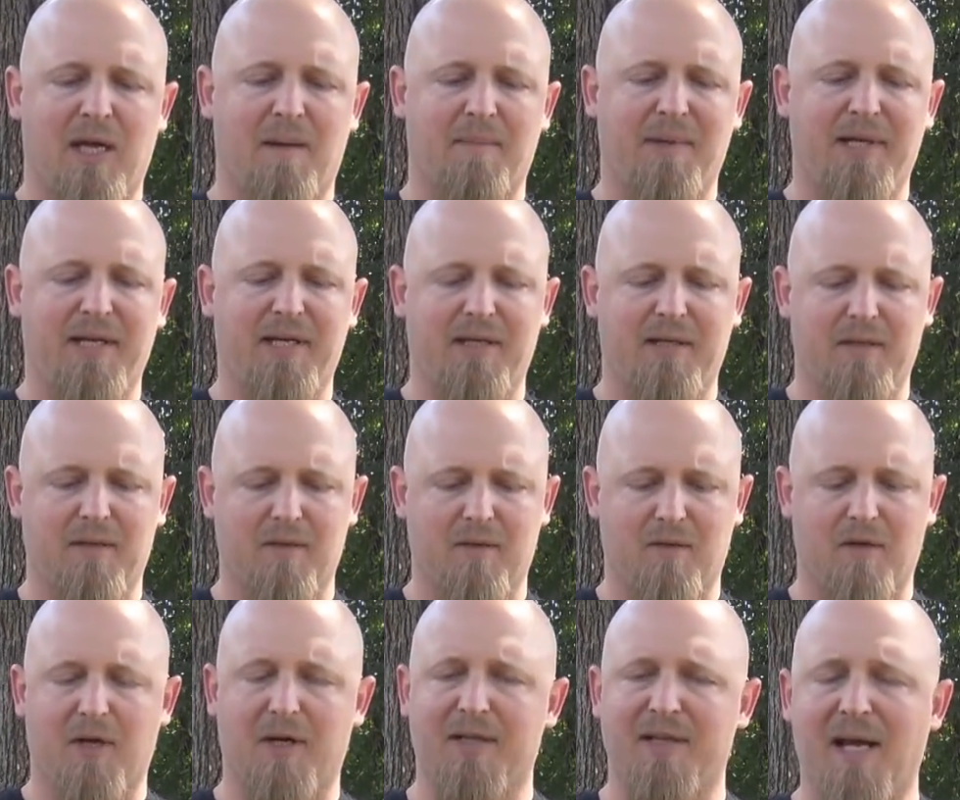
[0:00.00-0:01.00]
I mean,
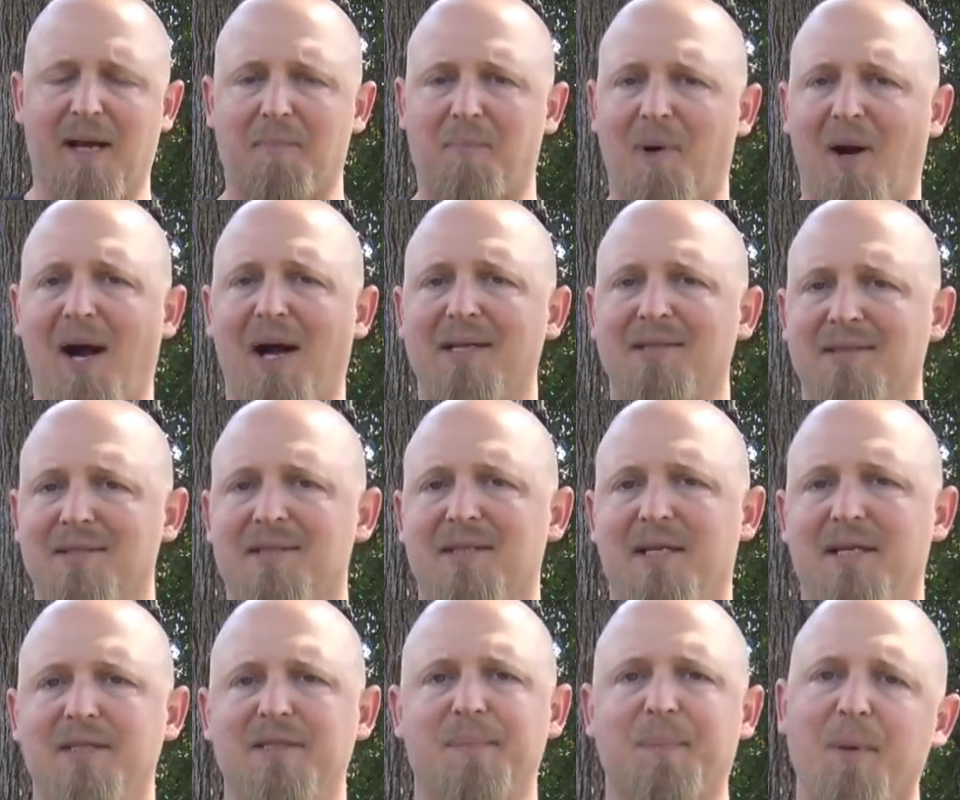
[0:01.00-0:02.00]
or at that price,
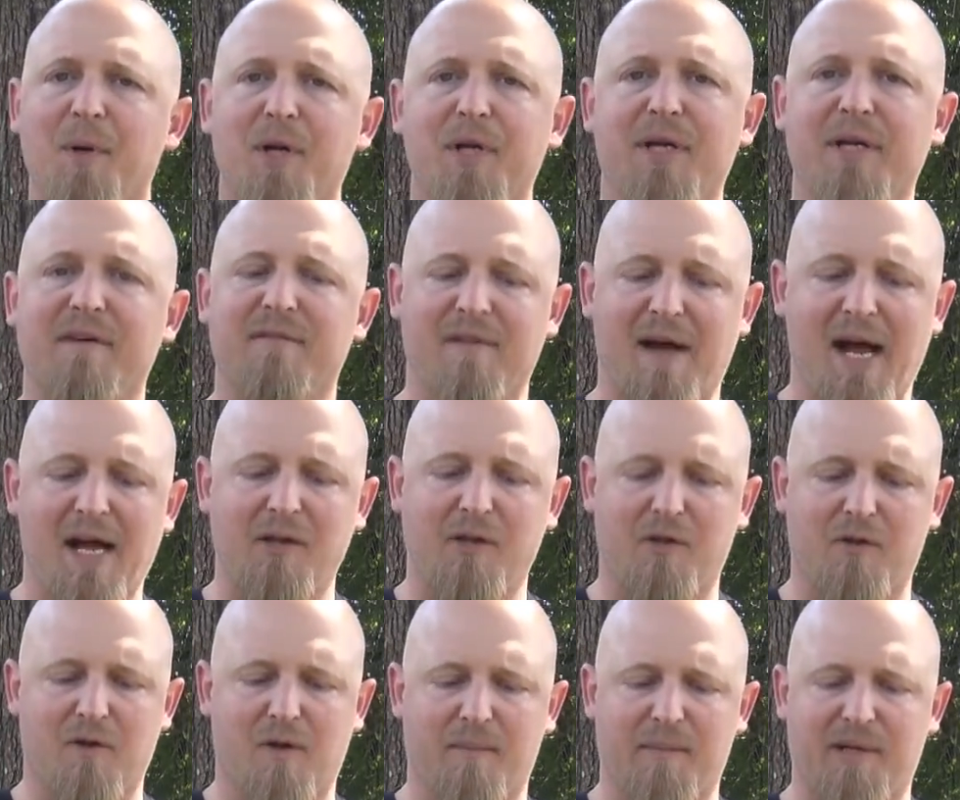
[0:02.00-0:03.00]
it's a pretty good
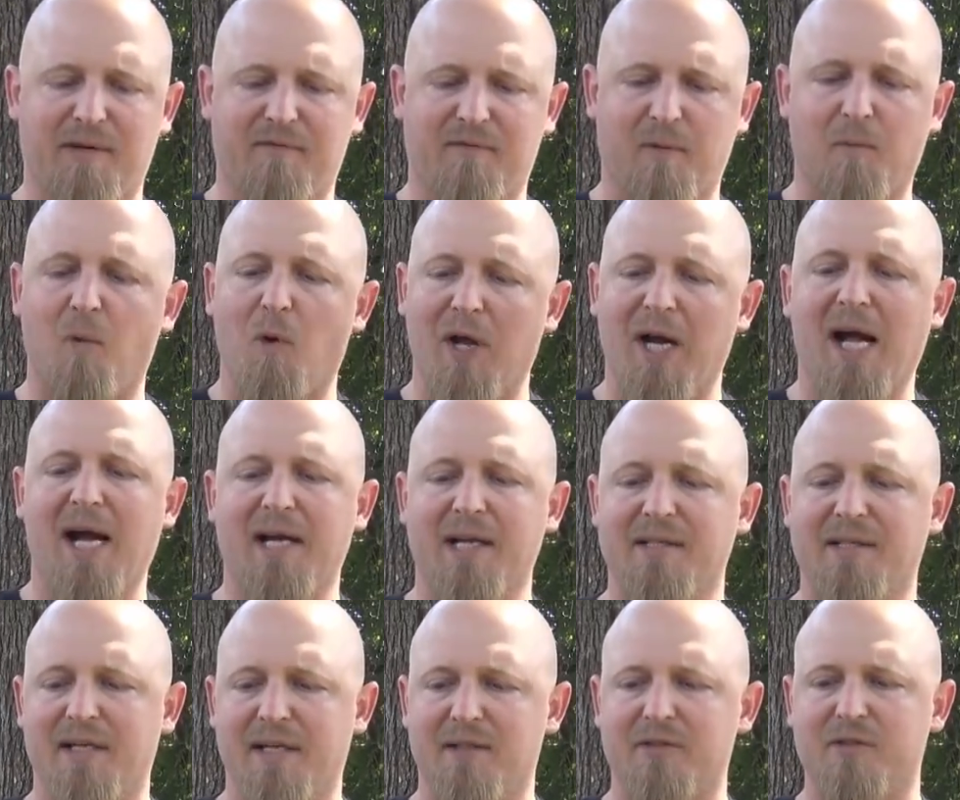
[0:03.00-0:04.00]
value. I mean, from what I
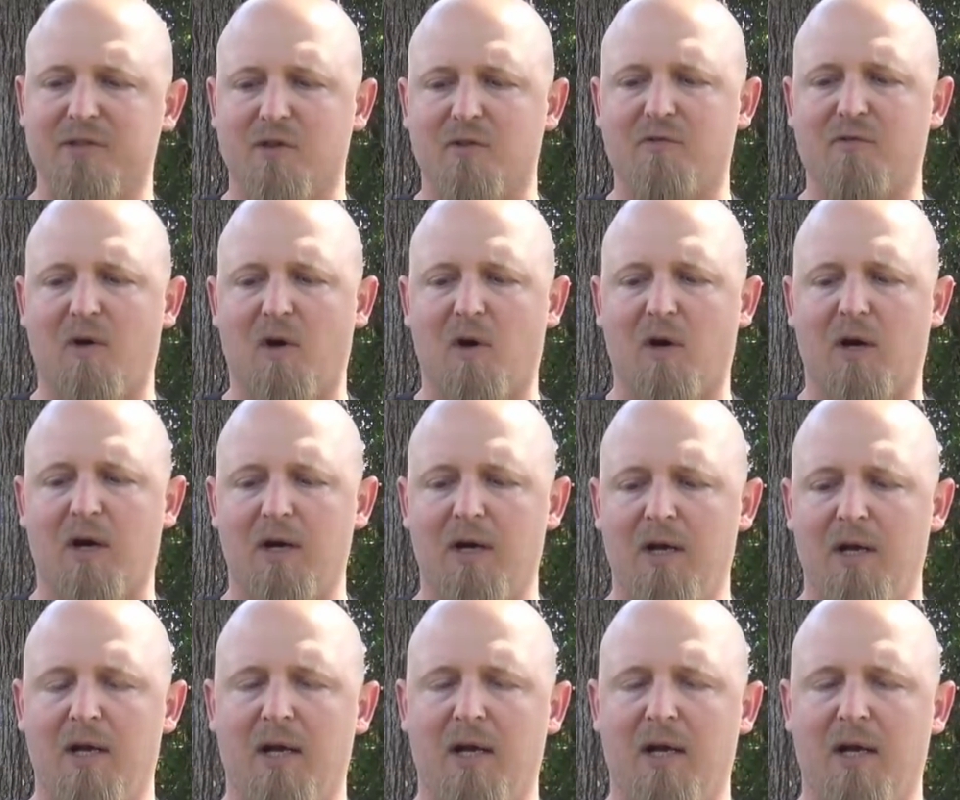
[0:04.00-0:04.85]
can tell so far.